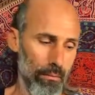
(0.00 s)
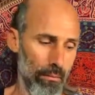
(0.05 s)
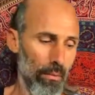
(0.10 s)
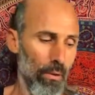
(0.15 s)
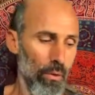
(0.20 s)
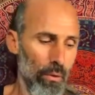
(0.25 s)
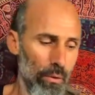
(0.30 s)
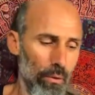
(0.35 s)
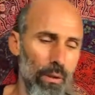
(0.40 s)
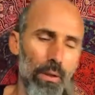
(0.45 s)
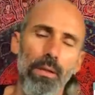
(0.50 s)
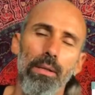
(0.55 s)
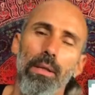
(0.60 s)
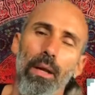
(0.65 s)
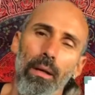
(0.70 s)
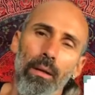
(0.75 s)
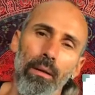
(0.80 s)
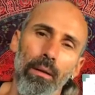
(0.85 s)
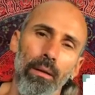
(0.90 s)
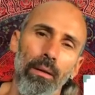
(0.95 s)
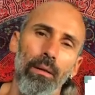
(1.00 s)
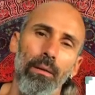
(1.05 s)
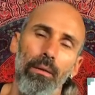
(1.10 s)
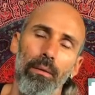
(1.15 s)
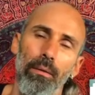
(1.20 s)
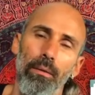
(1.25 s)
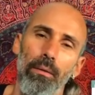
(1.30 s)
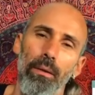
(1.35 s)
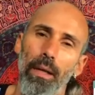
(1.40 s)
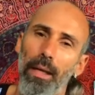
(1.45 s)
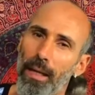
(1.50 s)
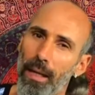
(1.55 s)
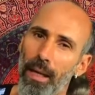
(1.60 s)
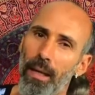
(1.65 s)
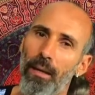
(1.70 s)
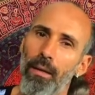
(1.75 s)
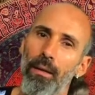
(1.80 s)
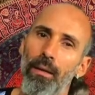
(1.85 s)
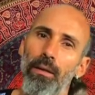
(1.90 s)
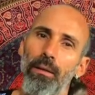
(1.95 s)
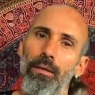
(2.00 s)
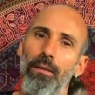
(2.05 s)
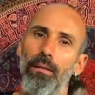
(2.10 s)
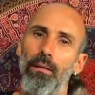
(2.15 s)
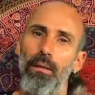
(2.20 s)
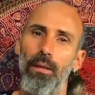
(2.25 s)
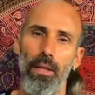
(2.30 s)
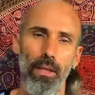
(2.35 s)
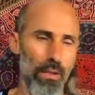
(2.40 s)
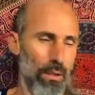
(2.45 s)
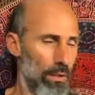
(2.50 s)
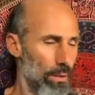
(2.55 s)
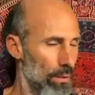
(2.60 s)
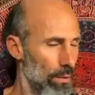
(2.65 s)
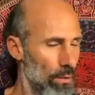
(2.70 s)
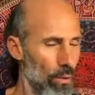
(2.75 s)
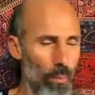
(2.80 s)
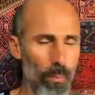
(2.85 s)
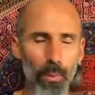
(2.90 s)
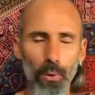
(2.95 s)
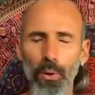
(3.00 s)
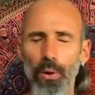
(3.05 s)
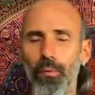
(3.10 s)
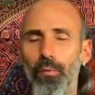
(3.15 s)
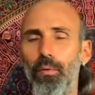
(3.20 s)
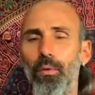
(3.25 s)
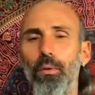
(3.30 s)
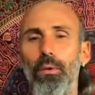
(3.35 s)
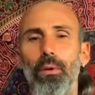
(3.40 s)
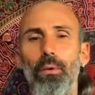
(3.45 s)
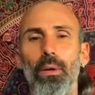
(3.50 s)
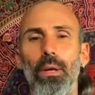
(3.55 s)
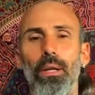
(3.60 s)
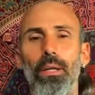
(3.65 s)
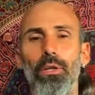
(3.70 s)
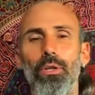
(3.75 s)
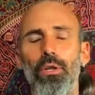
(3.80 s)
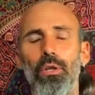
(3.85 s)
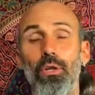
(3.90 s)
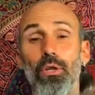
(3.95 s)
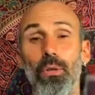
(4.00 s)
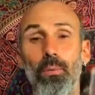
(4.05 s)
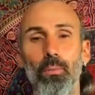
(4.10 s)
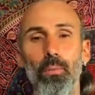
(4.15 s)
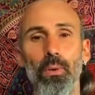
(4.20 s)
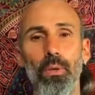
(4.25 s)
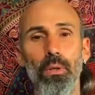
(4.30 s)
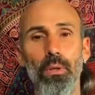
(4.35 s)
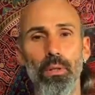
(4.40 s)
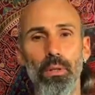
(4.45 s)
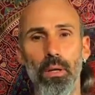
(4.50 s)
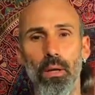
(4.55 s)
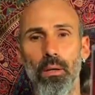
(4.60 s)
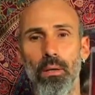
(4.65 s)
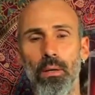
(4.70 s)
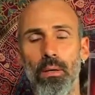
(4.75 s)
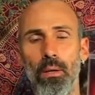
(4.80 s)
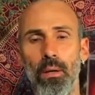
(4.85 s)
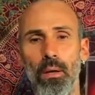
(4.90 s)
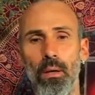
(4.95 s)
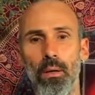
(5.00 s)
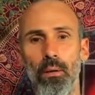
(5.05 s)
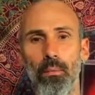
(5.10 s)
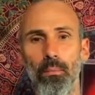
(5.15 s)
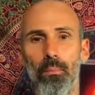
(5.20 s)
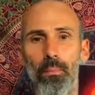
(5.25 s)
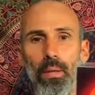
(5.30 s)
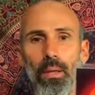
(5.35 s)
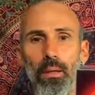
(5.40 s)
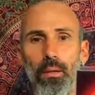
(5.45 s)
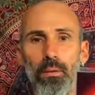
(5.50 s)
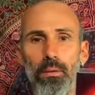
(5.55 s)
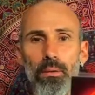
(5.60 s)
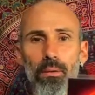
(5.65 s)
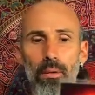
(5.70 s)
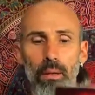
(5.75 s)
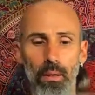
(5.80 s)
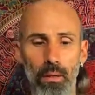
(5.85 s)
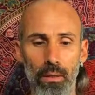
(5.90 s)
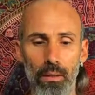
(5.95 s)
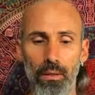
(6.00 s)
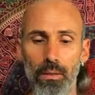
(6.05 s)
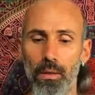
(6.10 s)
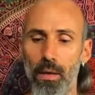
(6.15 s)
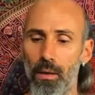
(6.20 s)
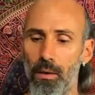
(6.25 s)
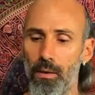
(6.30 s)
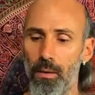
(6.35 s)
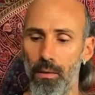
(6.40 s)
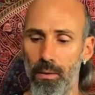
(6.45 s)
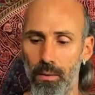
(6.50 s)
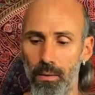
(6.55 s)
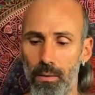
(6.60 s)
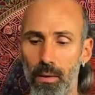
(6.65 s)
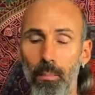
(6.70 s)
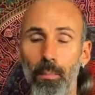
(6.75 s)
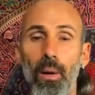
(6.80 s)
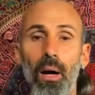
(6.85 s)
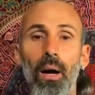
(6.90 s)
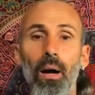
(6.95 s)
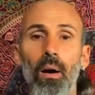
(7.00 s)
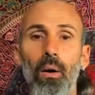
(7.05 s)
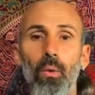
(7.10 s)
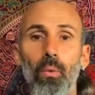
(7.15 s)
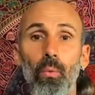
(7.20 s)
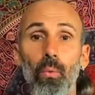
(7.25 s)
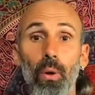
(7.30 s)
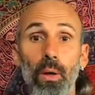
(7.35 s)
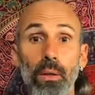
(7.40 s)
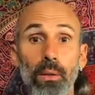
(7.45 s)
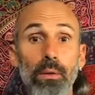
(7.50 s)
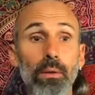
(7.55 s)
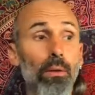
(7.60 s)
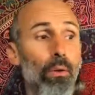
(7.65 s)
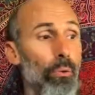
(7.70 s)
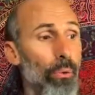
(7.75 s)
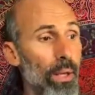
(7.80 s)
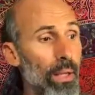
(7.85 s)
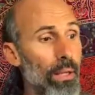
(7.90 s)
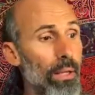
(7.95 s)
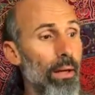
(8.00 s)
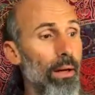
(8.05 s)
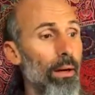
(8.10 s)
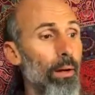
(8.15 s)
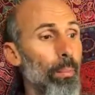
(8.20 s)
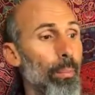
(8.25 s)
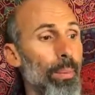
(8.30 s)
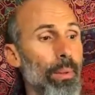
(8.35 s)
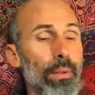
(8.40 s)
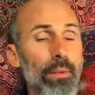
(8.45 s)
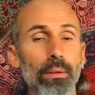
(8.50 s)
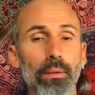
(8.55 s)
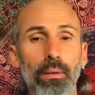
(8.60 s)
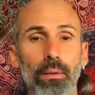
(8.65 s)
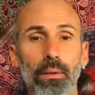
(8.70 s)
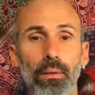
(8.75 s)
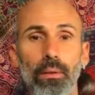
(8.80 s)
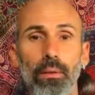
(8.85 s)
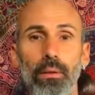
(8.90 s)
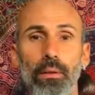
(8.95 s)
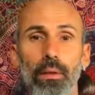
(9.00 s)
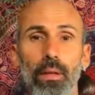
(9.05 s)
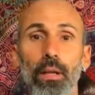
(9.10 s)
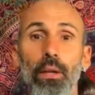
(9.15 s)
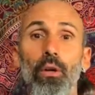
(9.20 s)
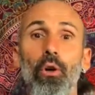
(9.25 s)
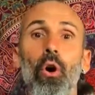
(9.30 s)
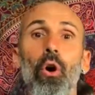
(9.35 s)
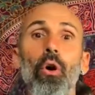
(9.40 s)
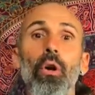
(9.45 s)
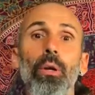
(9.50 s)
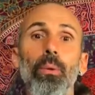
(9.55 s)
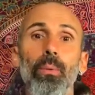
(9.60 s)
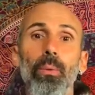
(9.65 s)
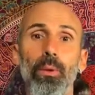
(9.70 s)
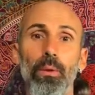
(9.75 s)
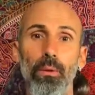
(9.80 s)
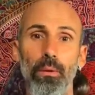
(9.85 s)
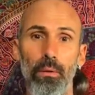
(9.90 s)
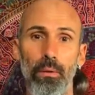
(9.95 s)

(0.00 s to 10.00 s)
look, the sun again, it's so beautiful, the relationship with the sun, because sun somehow wants the red carpet in Hollywood.